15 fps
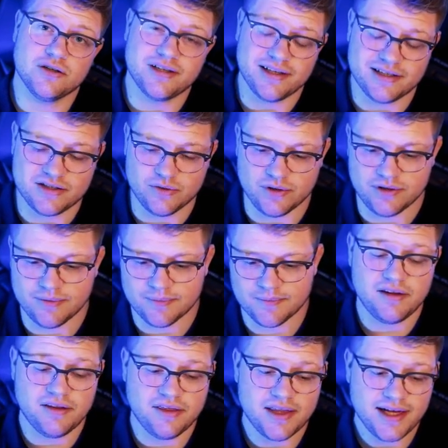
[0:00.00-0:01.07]
context to it.
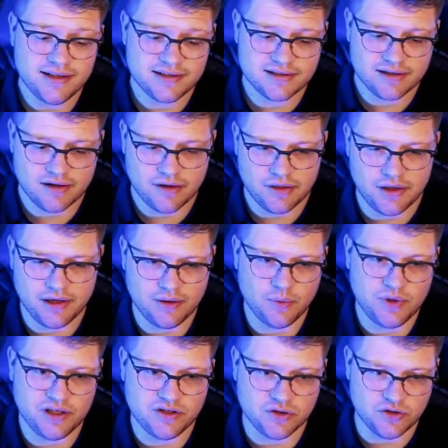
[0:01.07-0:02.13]
The next thing
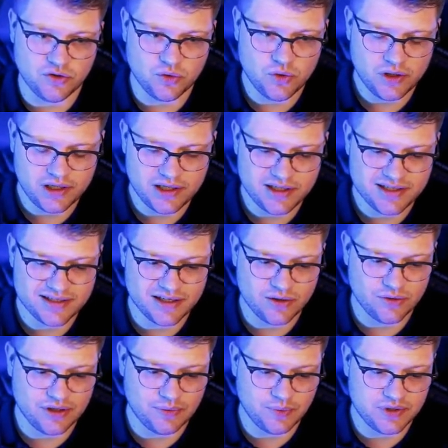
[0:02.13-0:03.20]
we need to do is
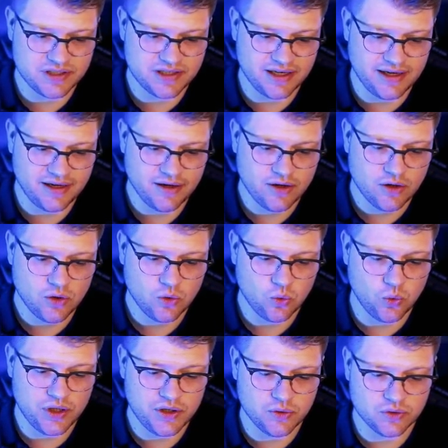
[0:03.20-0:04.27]
now that we say
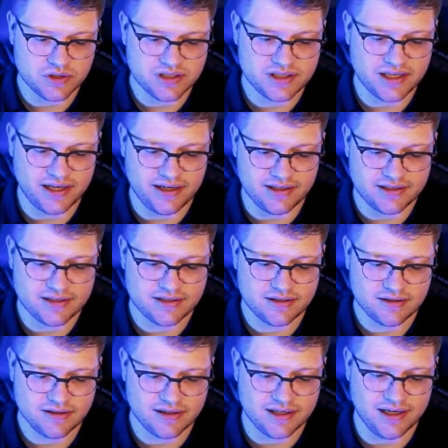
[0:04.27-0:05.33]
window size
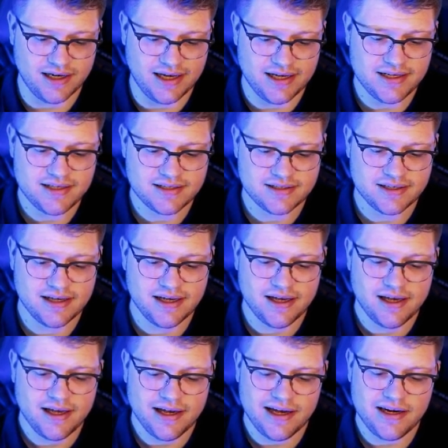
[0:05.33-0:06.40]
class,
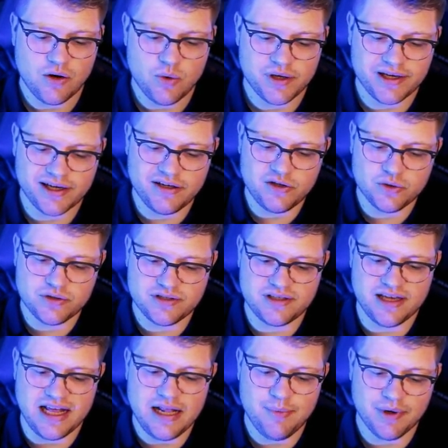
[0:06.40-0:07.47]
and now we can use
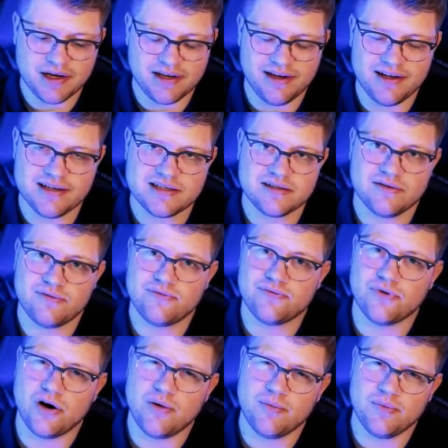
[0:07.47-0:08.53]
the helper class
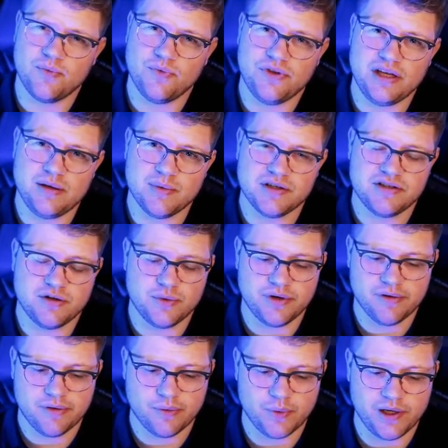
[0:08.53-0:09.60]
from the
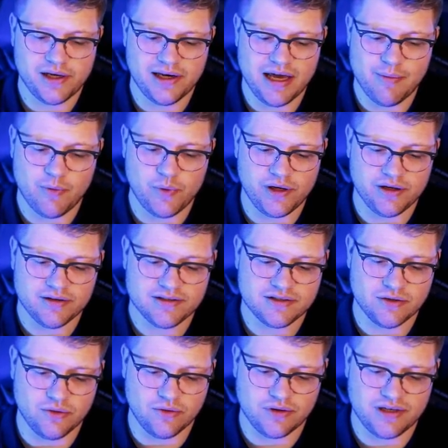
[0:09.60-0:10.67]
Material 3 library.
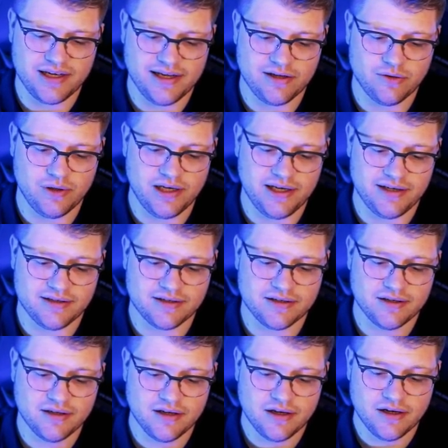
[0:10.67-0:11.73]
So
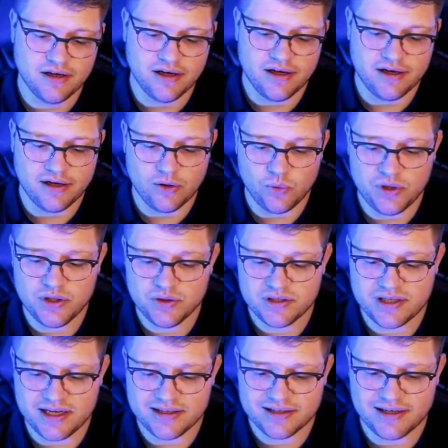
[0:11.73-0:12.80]
calculate window
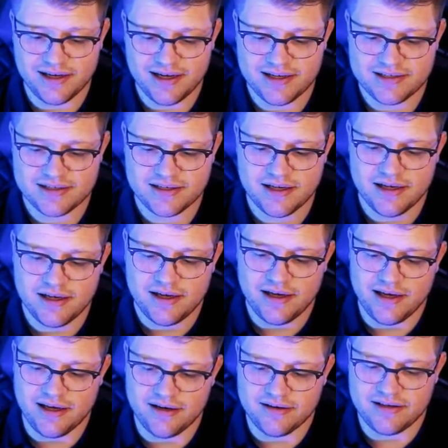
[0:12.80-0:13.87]
size class,
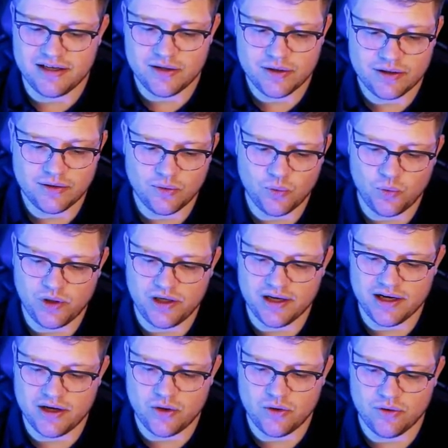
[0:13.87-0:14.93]
and here we
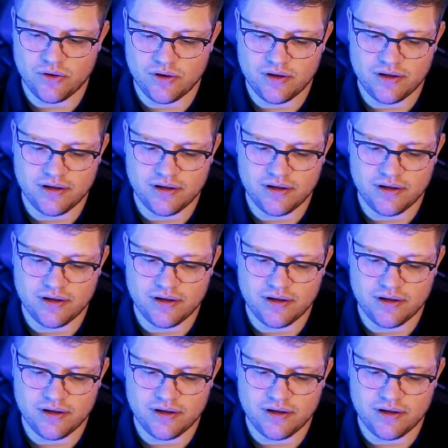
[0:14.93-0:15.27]
now